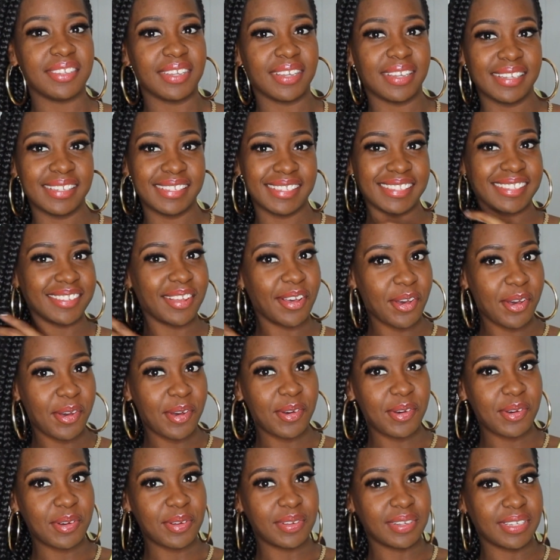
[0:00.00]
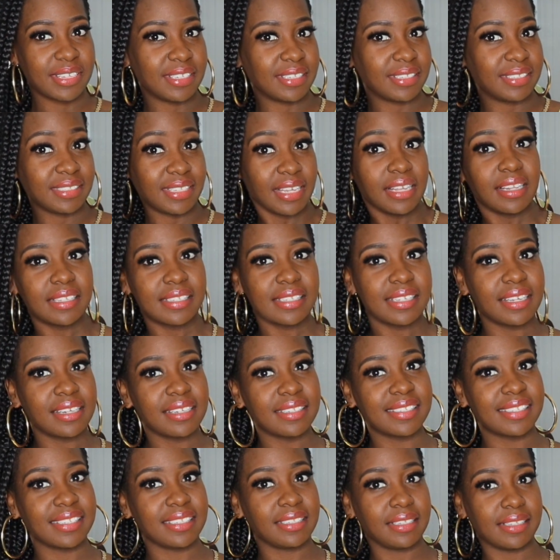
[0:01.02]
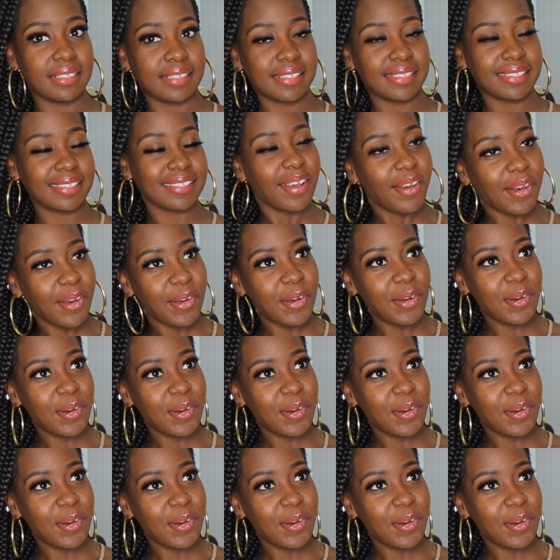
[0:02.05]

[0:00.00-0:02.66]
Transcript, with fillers: guys. So, um, yeah, let's get into this. So,